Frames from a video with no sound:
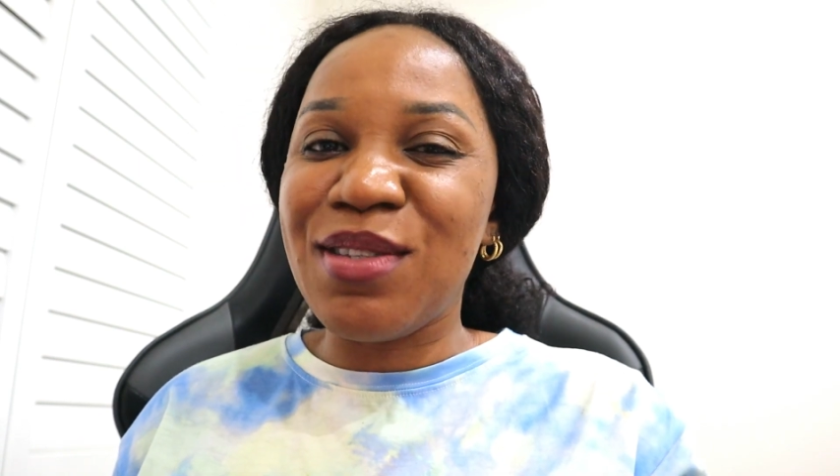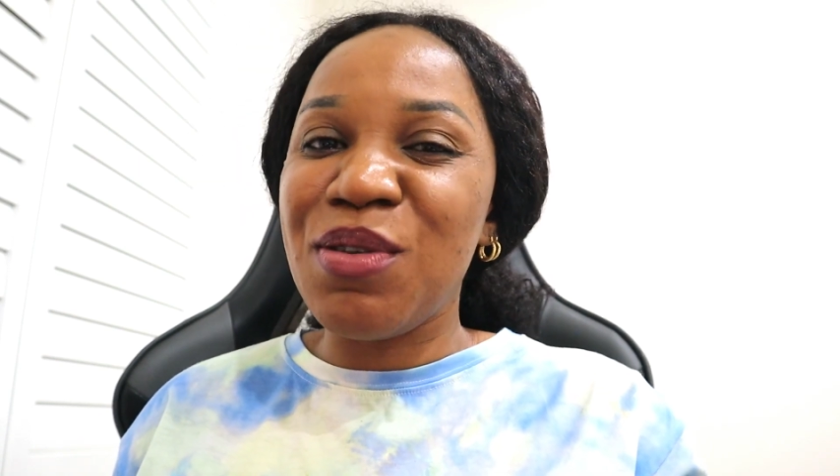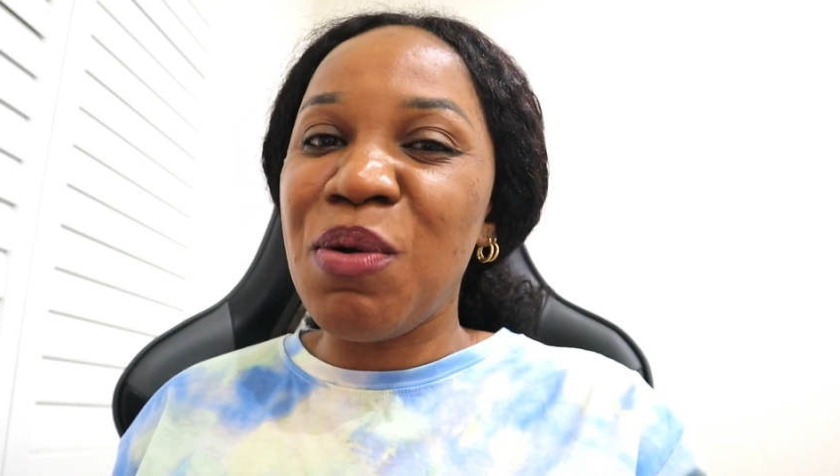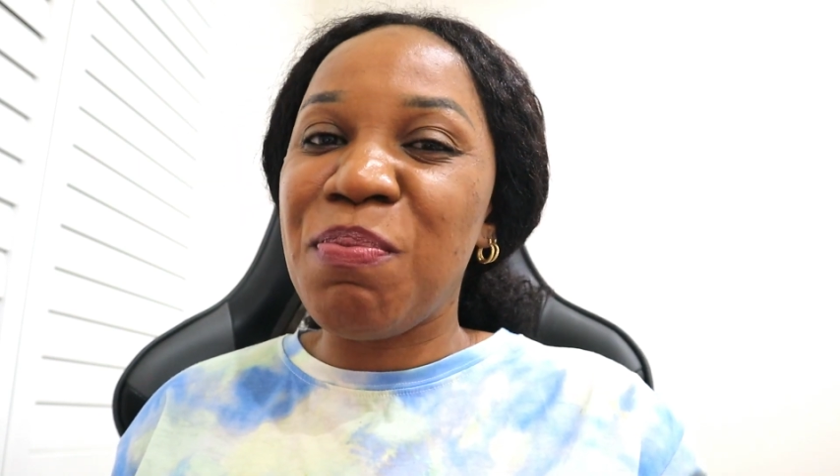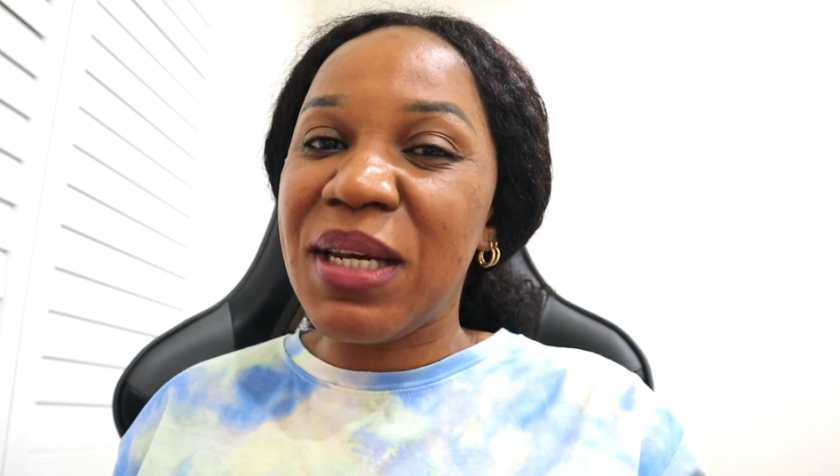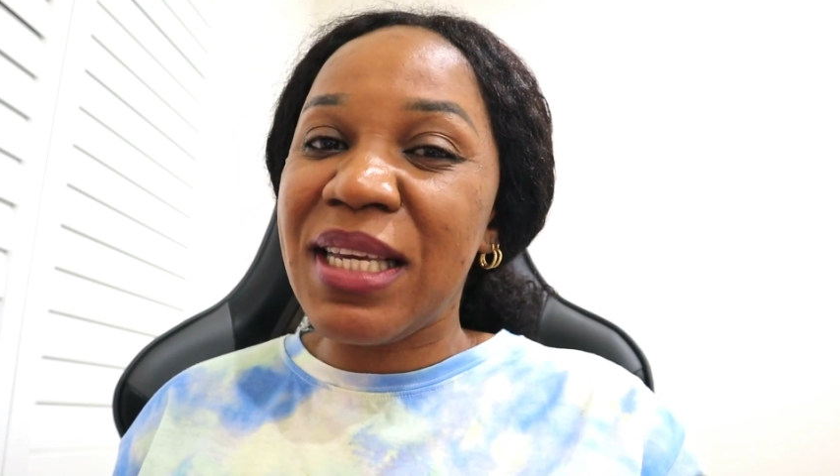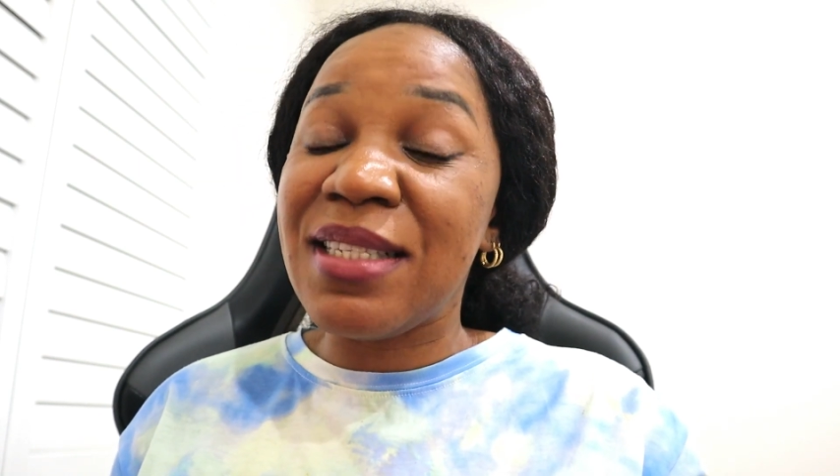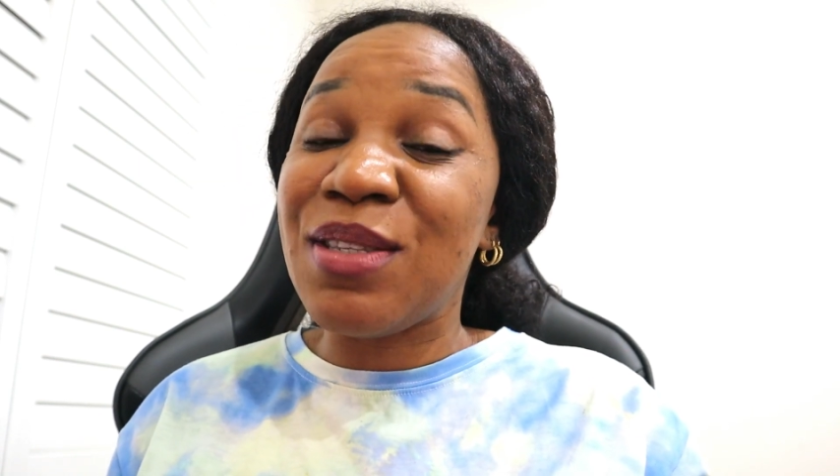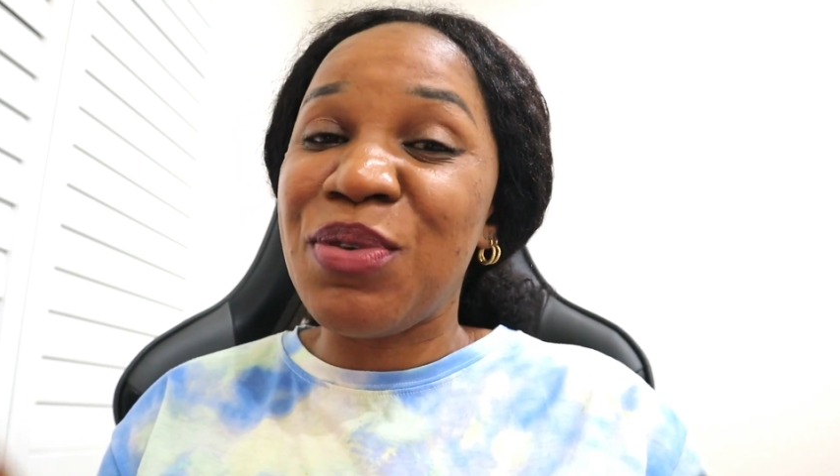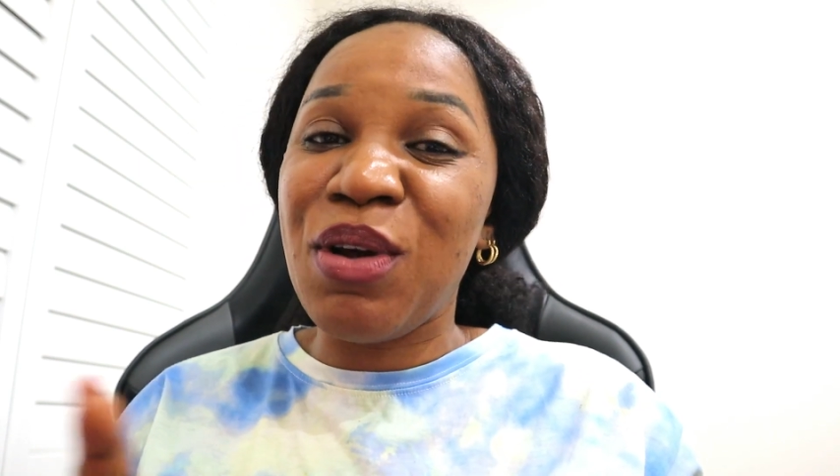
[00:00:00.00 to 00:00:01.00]
So
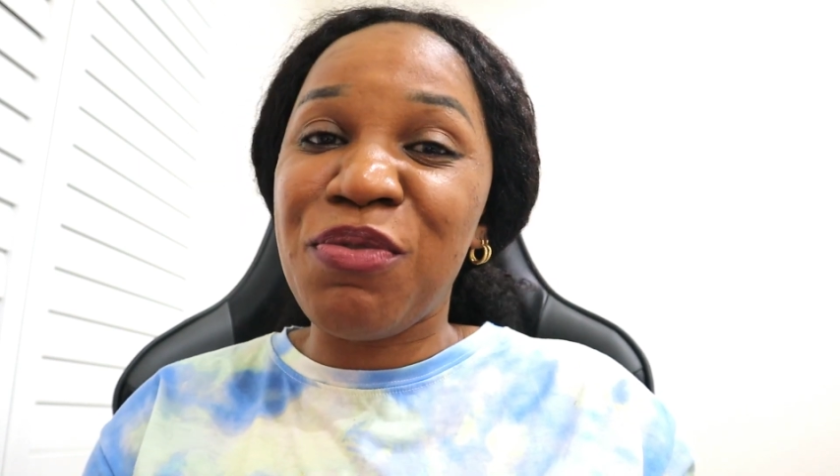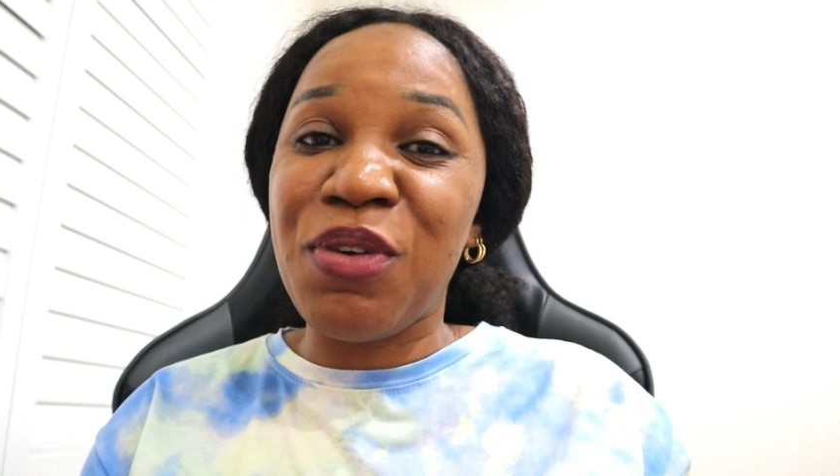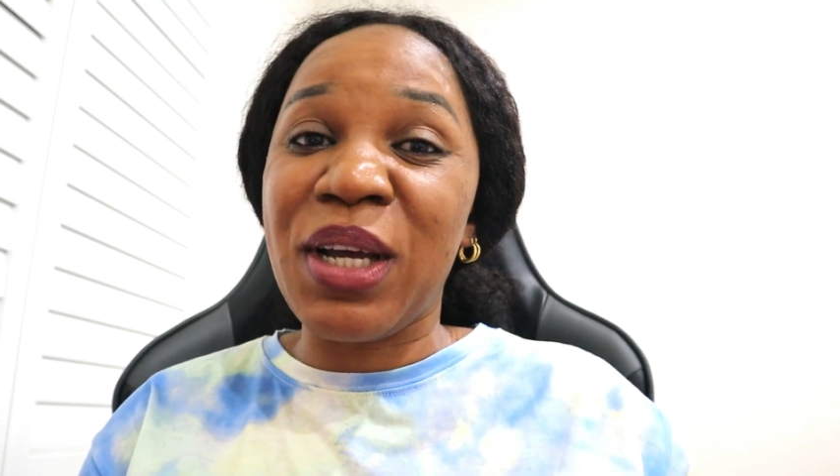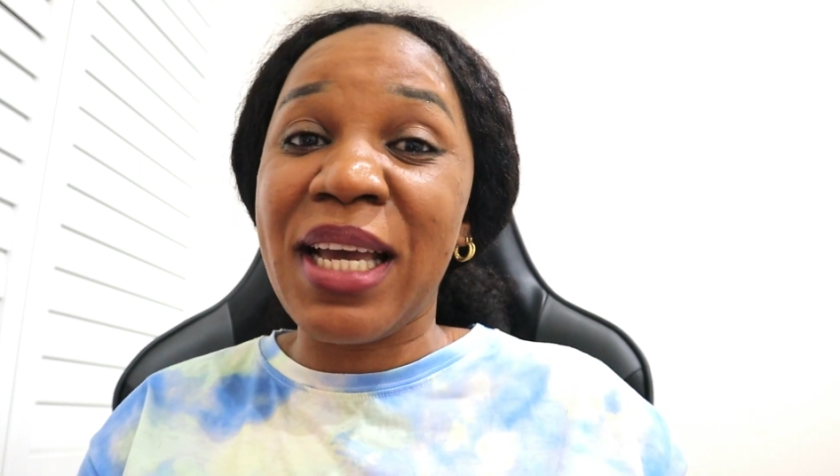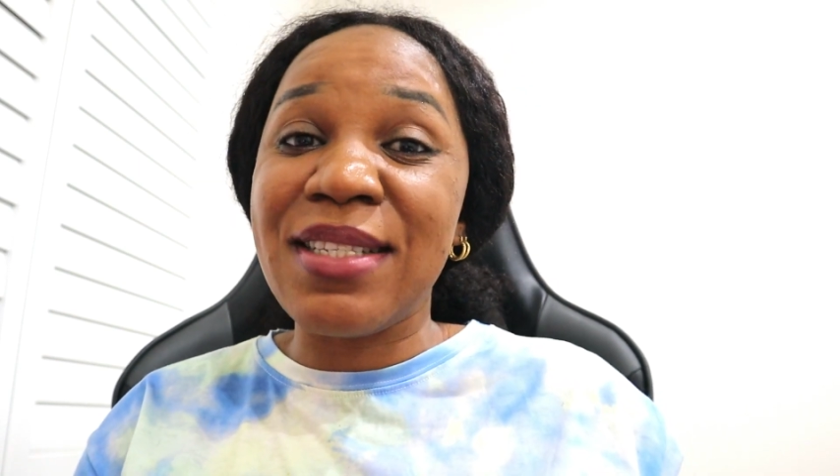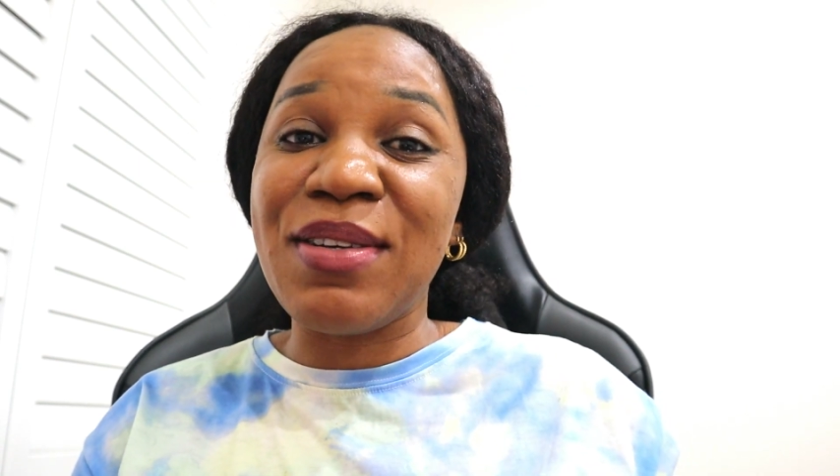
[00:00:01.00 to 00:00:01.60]
please do not forget